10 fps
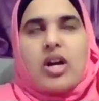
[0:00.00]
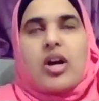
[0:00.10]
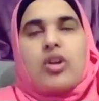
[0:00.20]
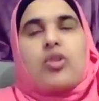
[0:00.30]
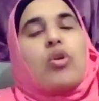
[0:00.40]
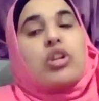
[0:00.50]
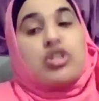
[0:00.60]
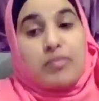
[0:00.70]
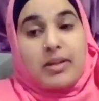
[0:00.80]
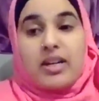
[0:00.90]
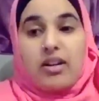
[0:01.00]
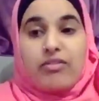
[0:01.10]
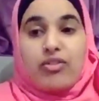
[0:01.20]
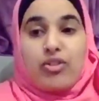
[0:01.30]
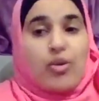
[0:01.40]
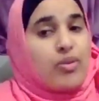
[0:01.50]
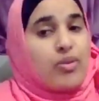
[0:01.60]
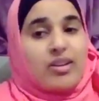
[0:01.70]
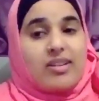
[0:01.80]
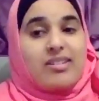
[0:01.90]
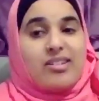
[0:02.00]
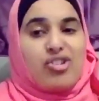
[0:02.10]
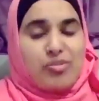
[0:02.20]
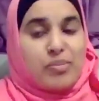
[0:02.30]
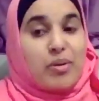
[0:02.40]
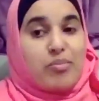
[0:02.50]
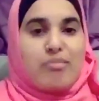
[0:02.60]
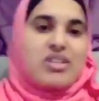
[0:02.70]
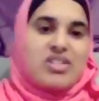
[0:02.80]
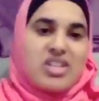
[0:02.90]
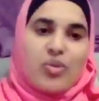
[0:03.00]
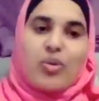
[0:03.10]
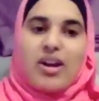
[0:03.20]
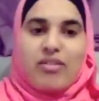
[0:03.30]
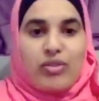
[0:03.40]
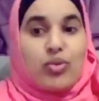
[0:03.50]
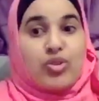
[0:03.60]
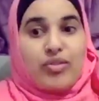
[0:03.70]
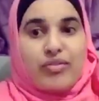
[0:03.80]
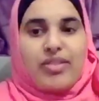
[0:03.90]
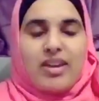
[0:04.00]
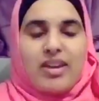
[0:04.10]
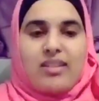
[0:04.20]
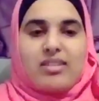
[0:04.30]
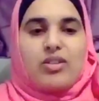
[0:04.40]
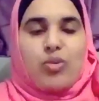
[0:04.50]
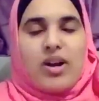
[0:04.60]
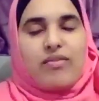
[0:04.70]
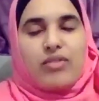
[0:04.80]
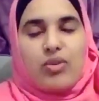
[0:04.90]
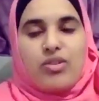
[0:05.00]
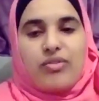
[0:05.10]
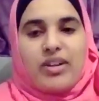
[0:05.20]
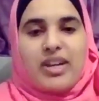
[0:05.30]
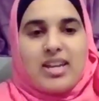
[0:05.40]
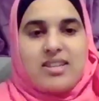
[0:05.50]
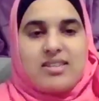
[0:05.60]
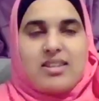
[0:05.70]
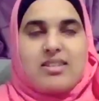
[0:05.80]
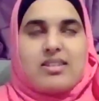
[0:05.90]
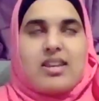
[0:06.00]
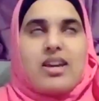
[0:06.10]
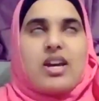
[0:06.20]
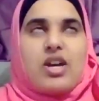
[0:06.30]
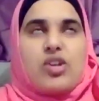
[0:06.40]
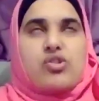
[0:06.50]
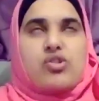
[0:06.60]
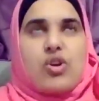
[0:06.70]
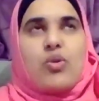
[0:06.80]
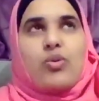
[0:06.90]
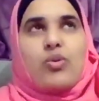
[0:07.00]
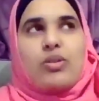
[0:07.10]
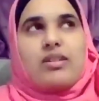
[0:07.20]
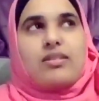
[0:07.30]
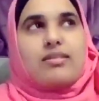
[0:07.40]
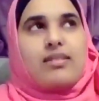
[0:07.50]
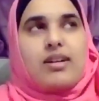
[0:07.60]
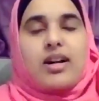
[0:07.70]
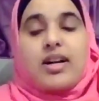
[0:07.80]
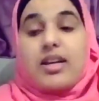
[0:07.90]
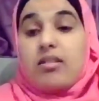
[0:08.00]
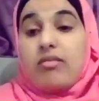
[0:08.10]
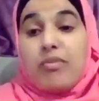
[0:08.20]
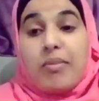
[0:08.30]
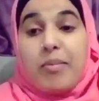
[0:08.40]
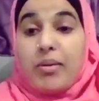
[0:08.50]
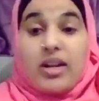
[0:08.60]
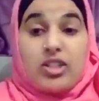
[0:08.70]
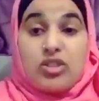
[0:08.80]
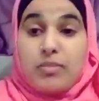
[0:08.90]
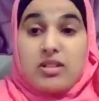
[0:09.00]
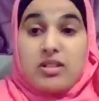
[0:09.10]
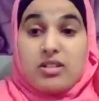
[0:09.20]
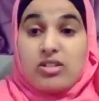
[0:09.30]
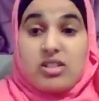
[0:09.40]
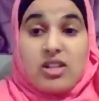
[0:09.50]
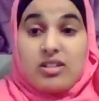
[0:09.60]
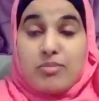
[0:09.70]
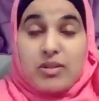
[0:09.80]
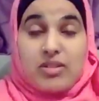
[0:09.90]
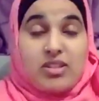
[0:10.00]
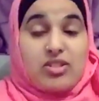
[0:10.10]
knowledgeable enough to know that she's probably seen quite a few different things and quite a few different cases. So I remember I just burst into tears, because